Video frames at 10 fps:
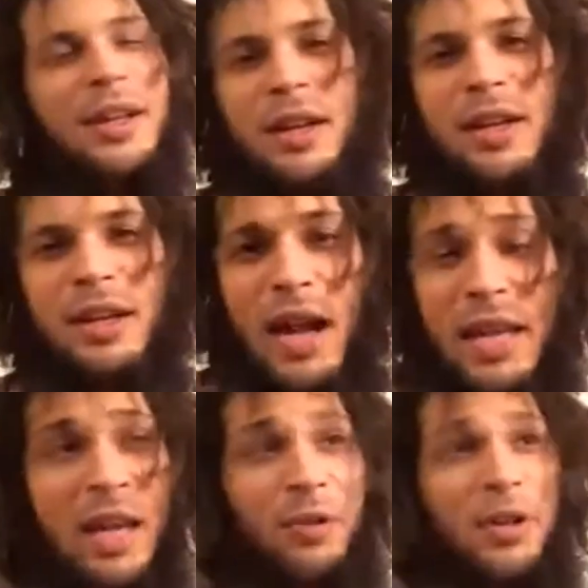I can't
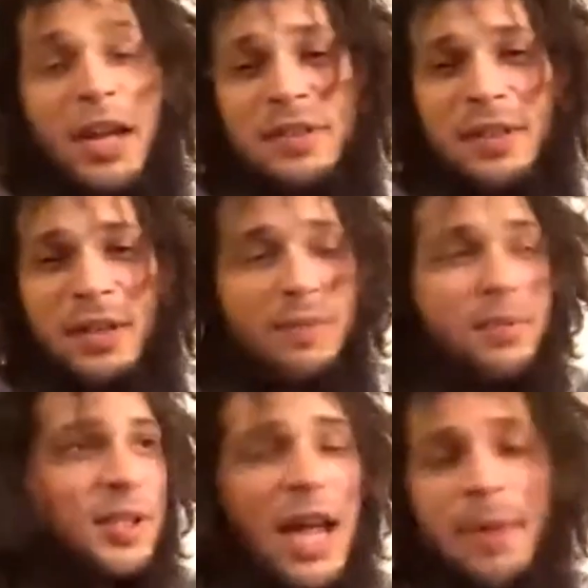relate to
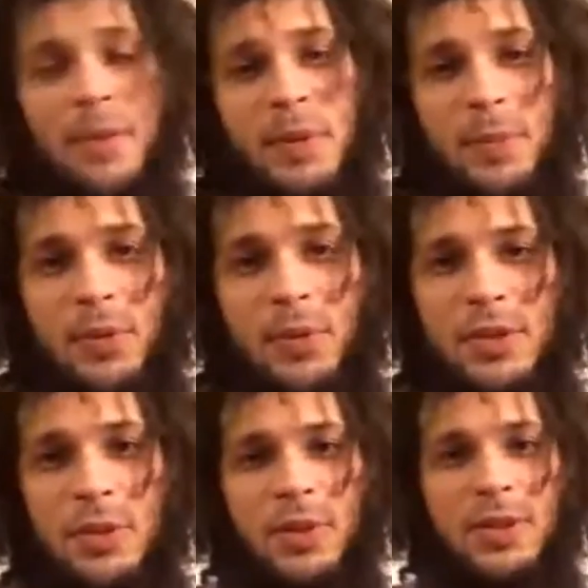stabbing people with
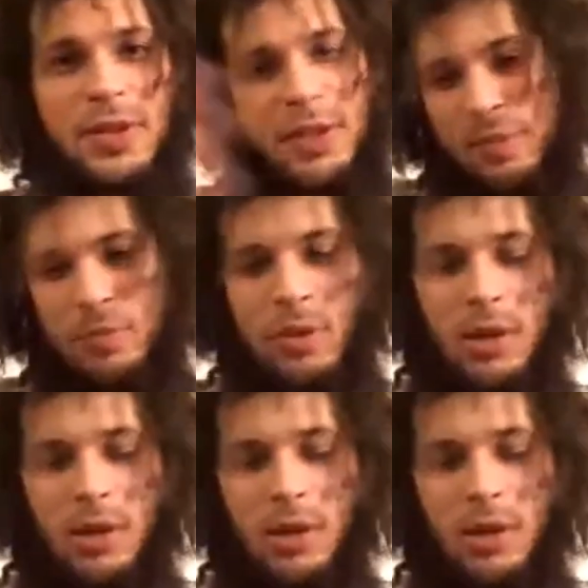swords and whatever.